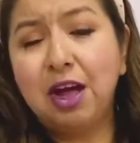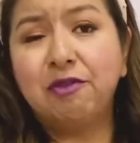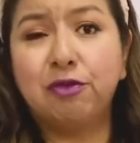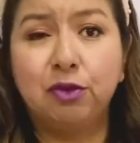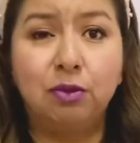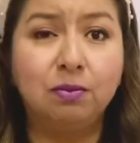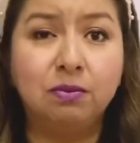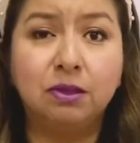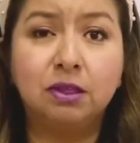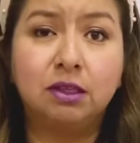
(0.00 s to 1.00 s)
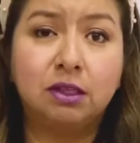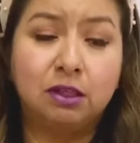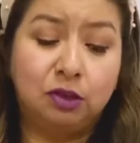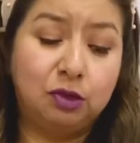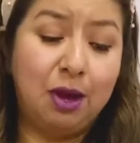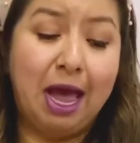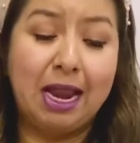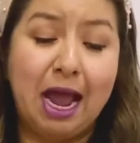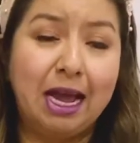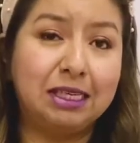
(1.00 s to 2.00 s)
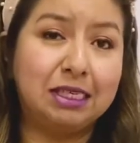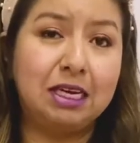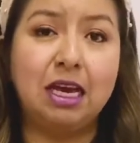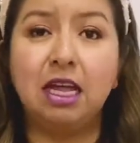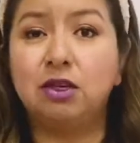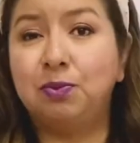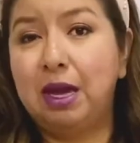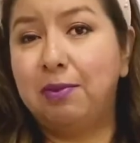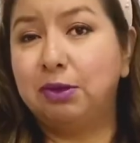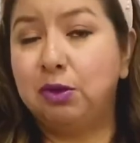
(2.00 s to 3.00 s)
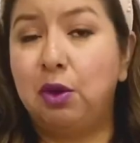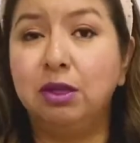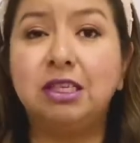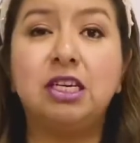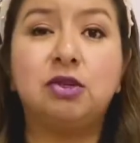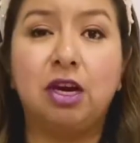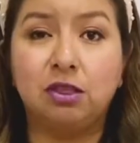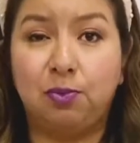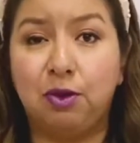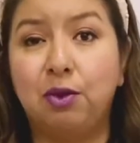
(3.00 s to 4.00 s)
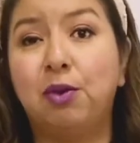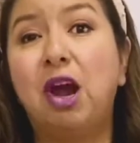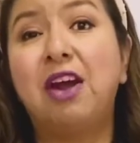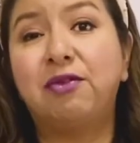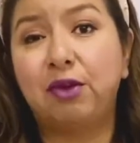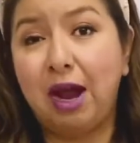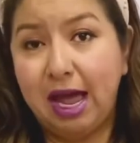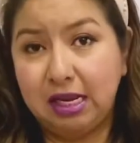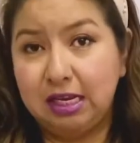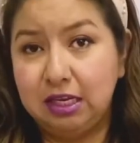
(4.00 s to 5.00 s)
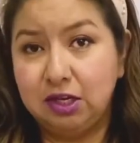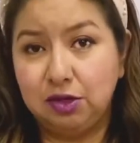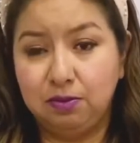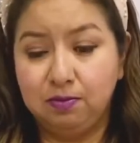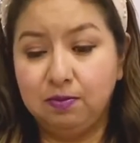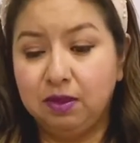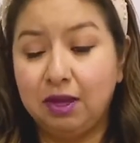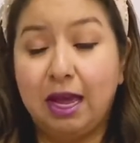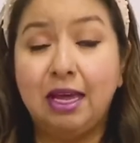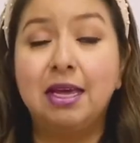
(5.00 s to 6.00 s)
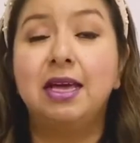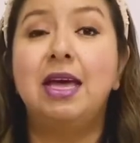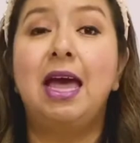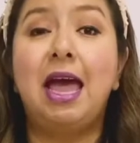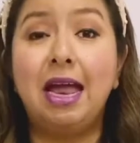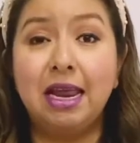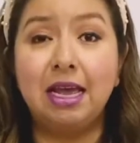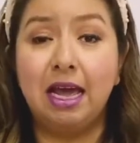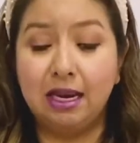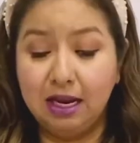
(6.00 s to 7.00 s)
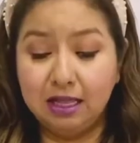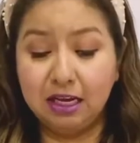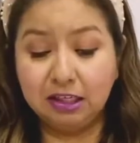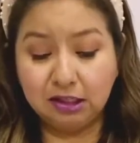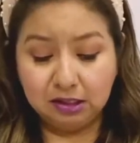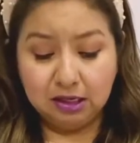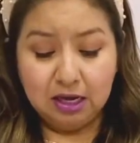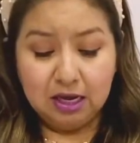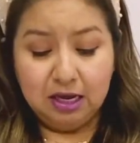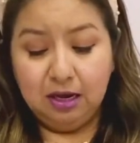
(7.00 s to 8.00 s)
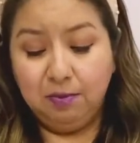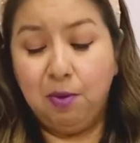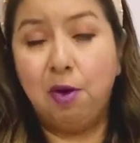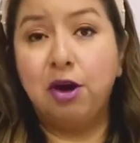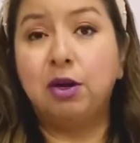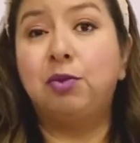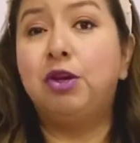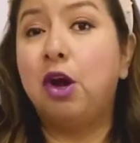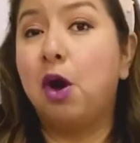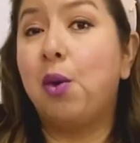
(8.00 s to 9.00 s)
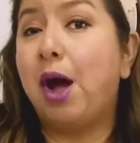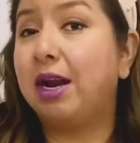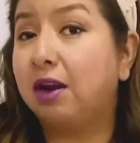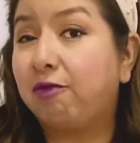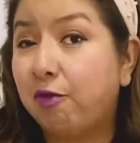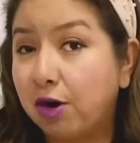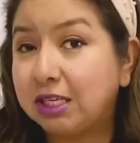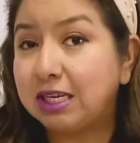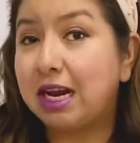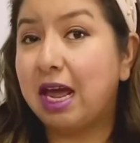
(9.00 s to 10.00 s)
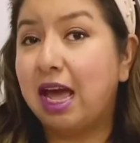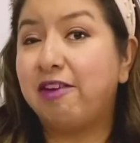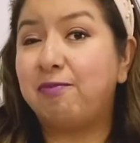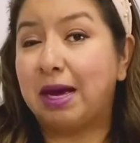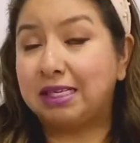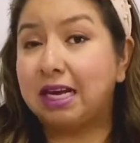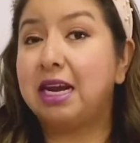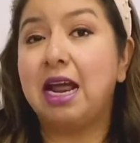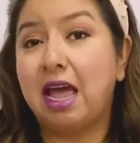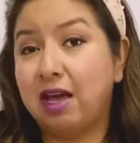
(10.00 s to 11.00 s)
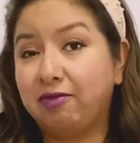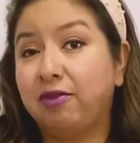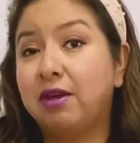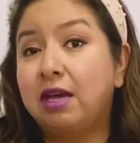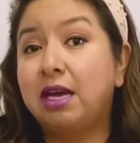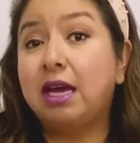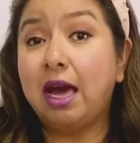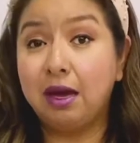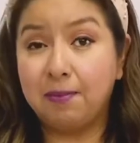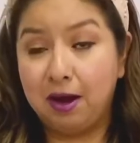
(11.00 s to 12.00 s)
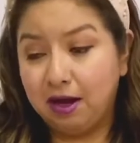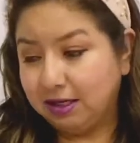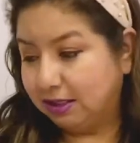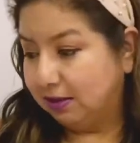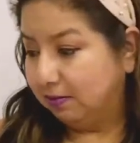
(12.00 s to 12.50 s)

room to add icing and to be able to hold it and transport it wherever I need to, okay? And again, this board would go on a 14.5 by 10.5 cake box.